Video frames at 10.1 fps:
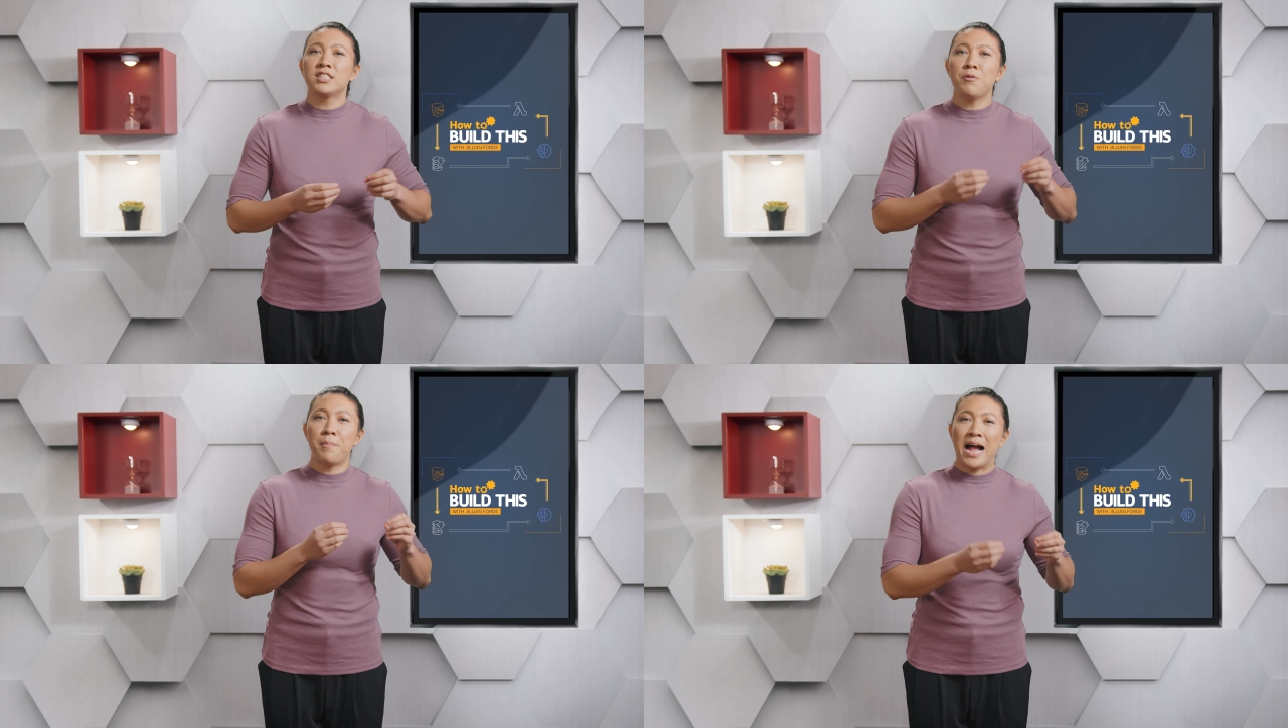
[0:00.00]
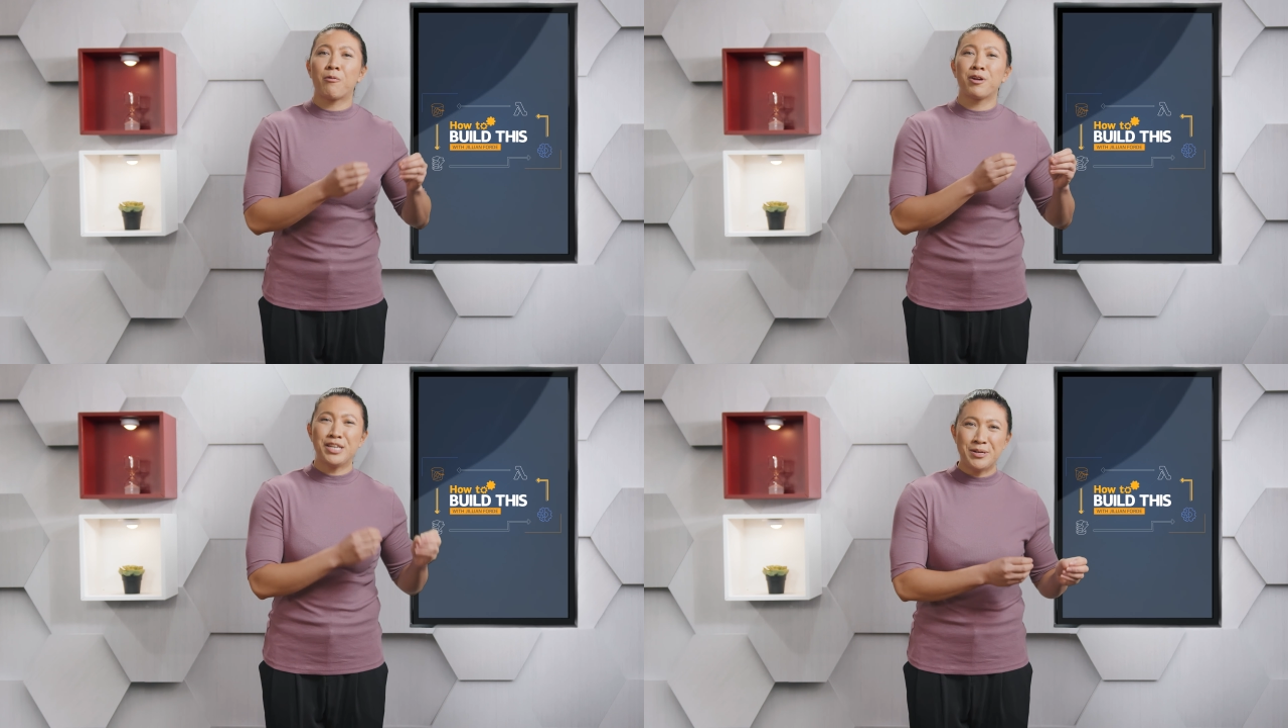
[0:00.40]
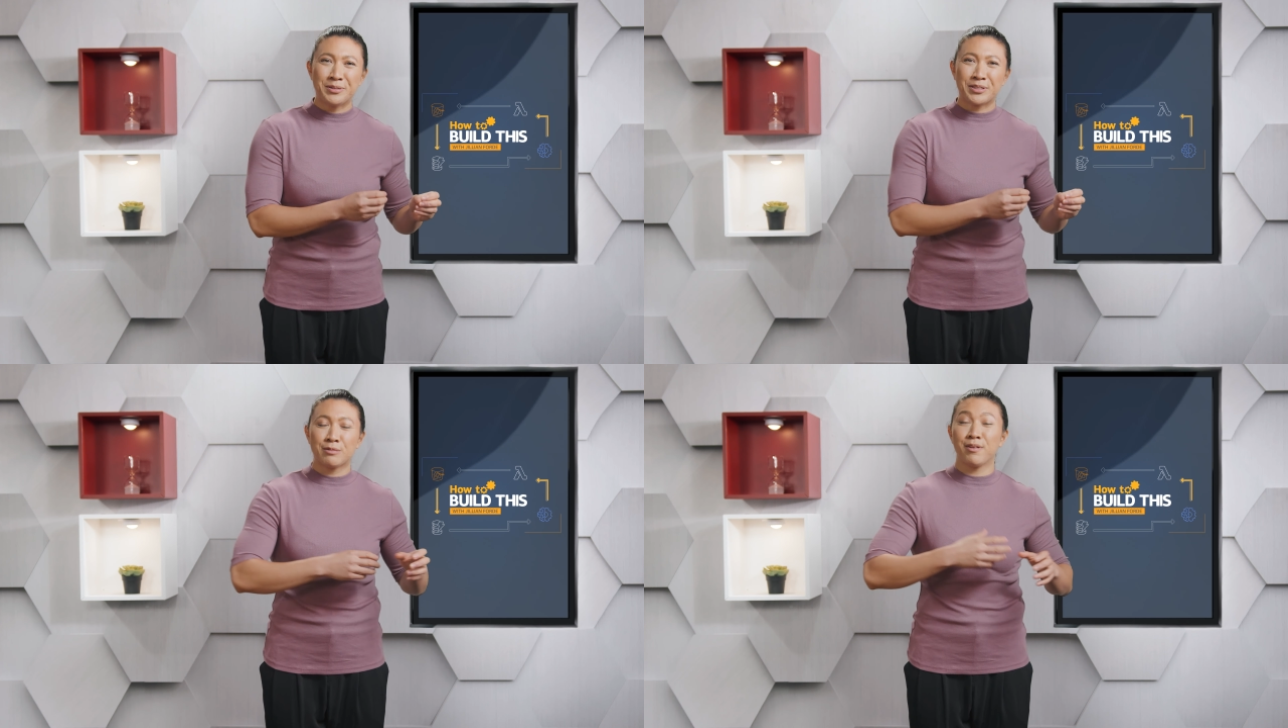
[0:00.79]
to empower
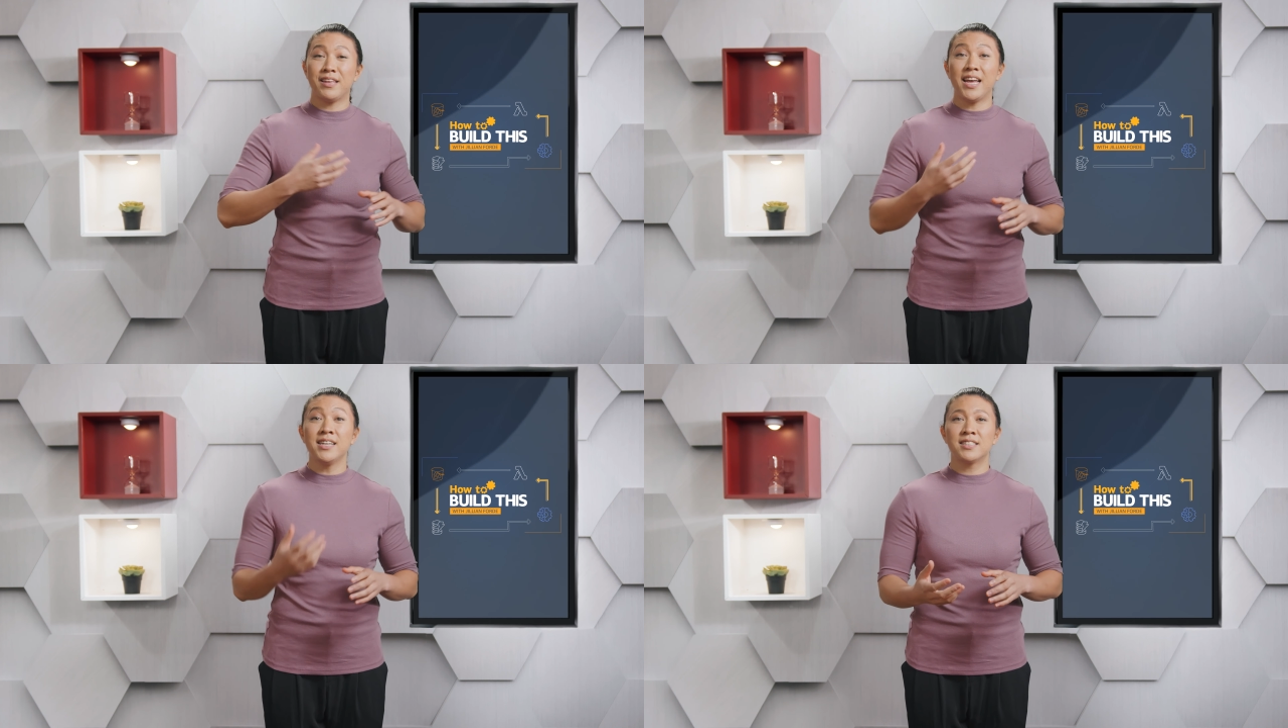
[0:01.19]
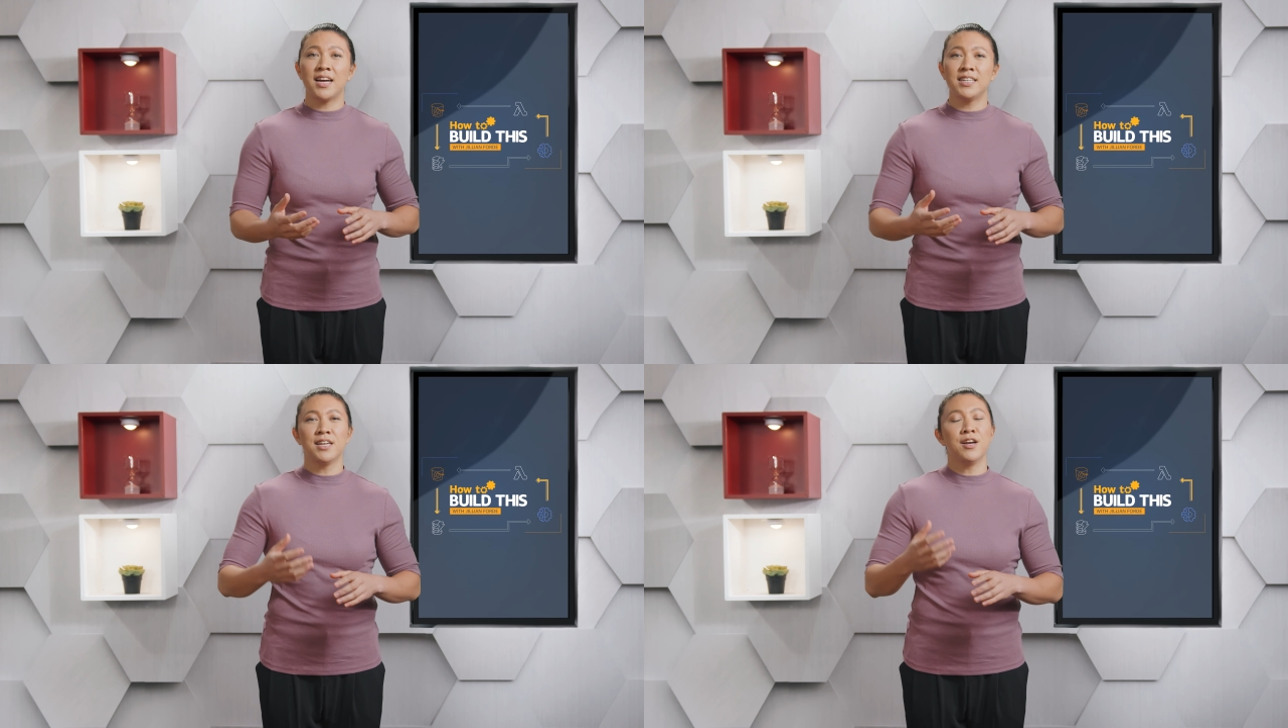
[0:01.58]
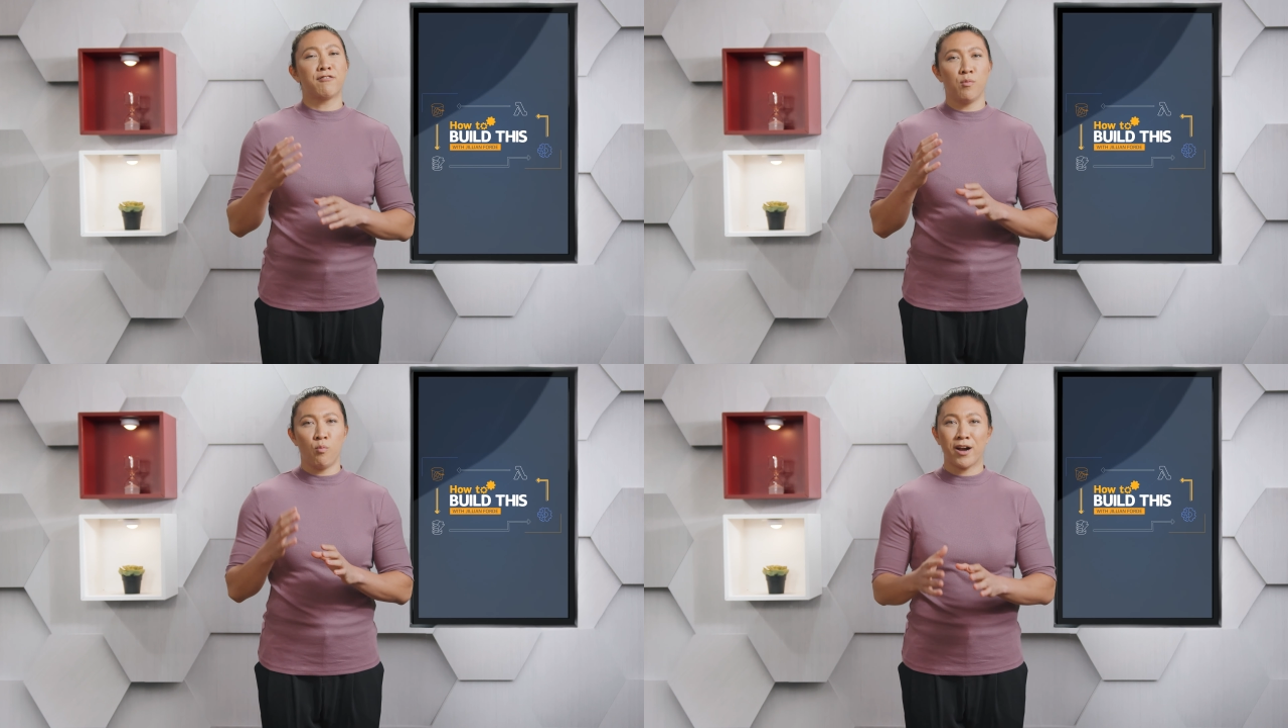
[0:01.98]
users with insights
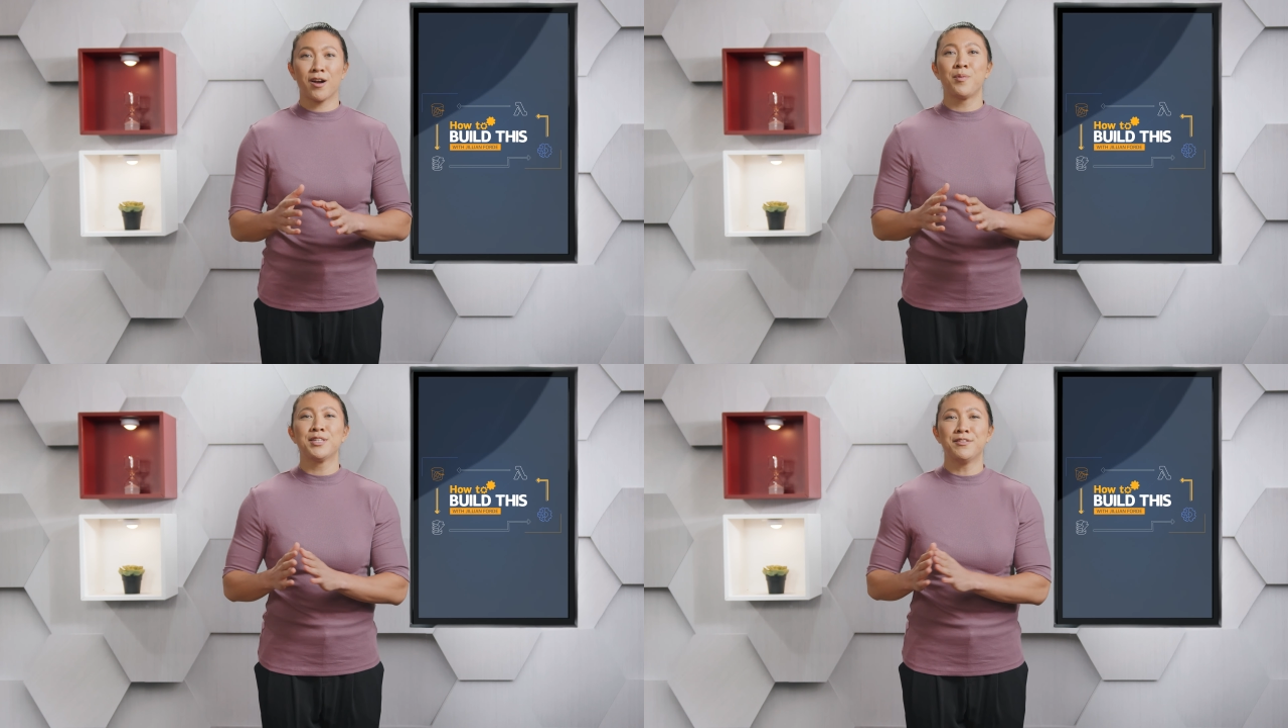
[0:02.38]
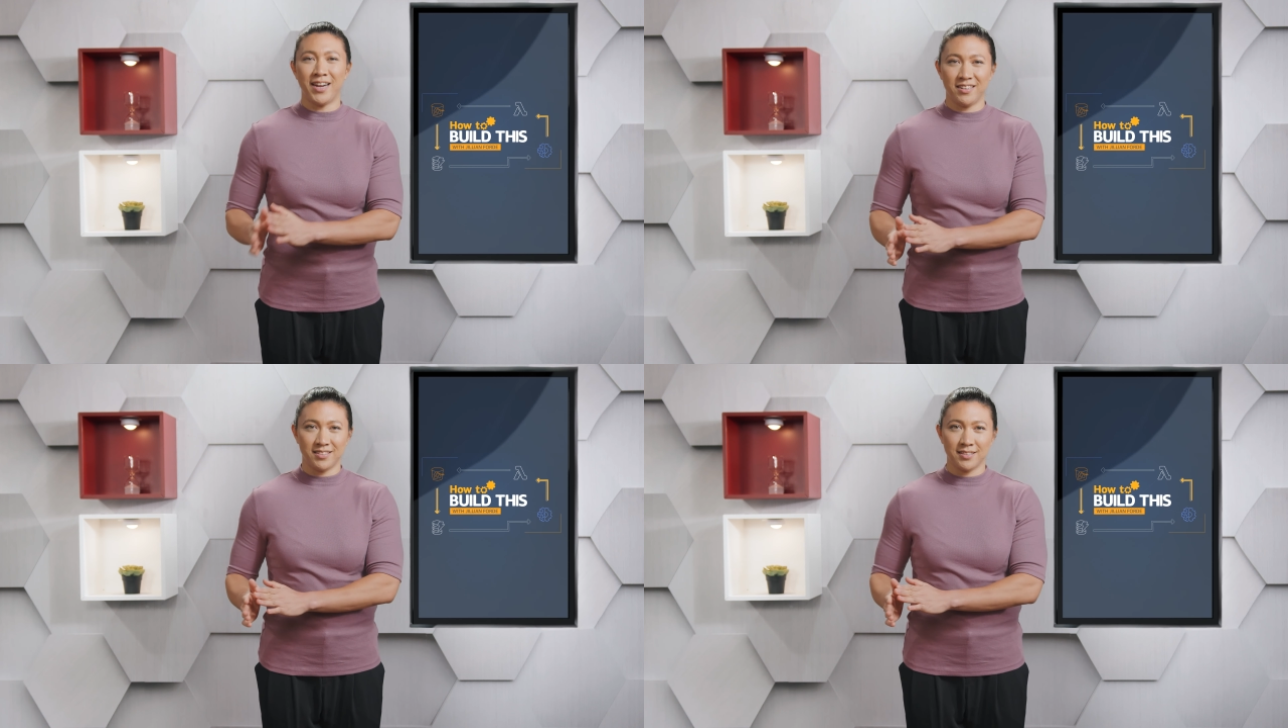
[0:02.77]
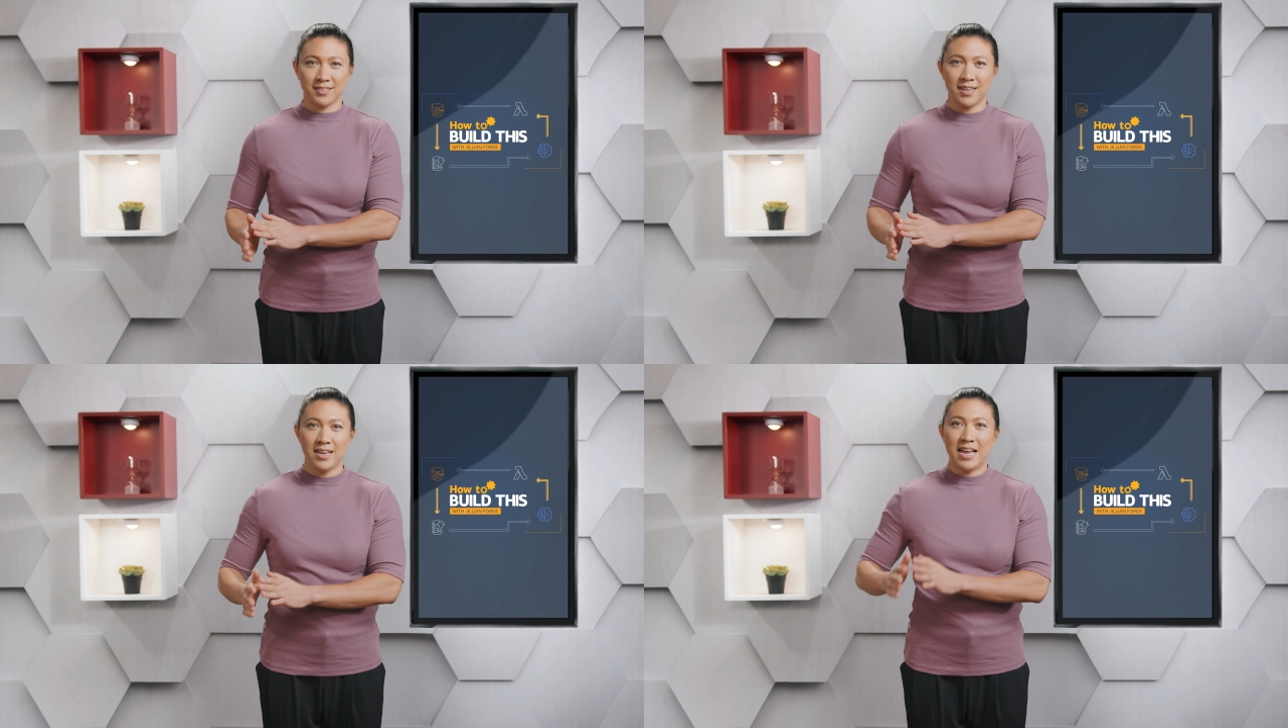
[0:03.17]
from wearable devices.